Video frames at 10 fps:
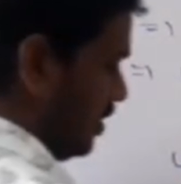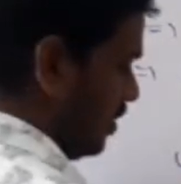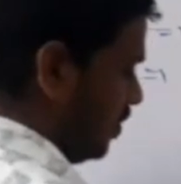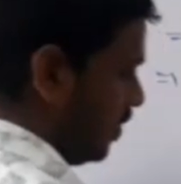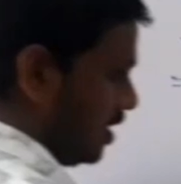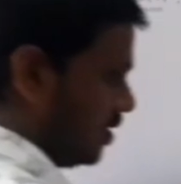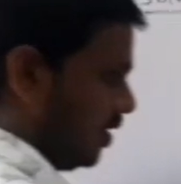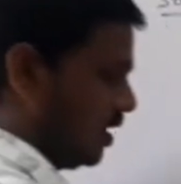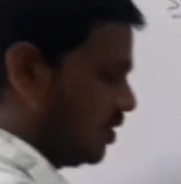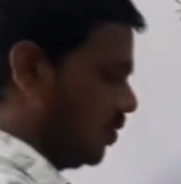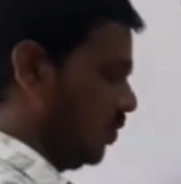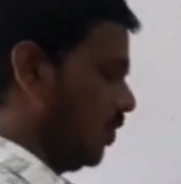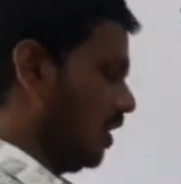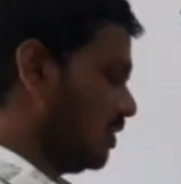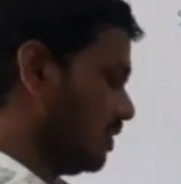ux
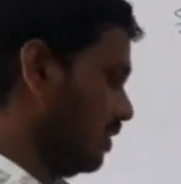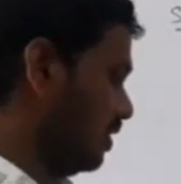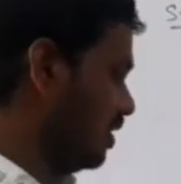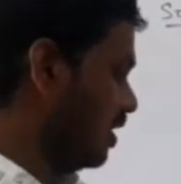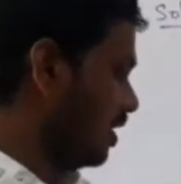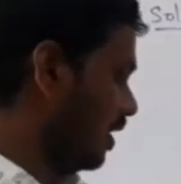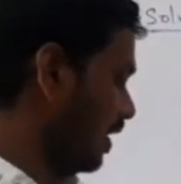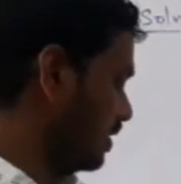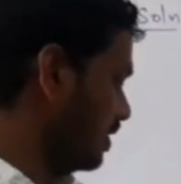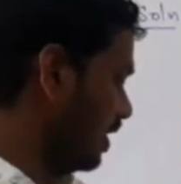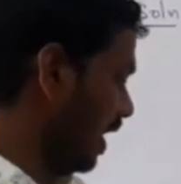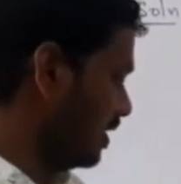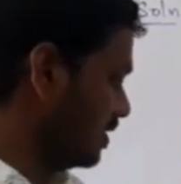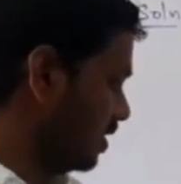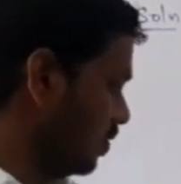2ux, right? Add
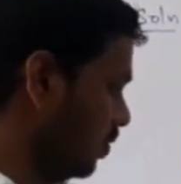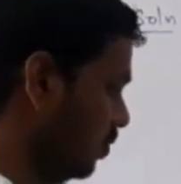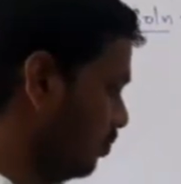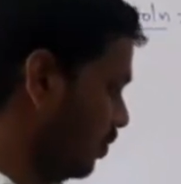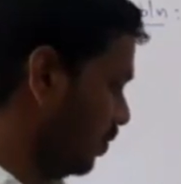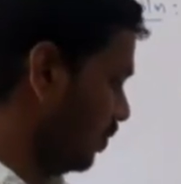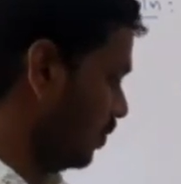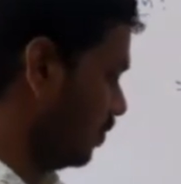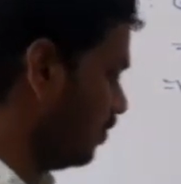yes, 2 to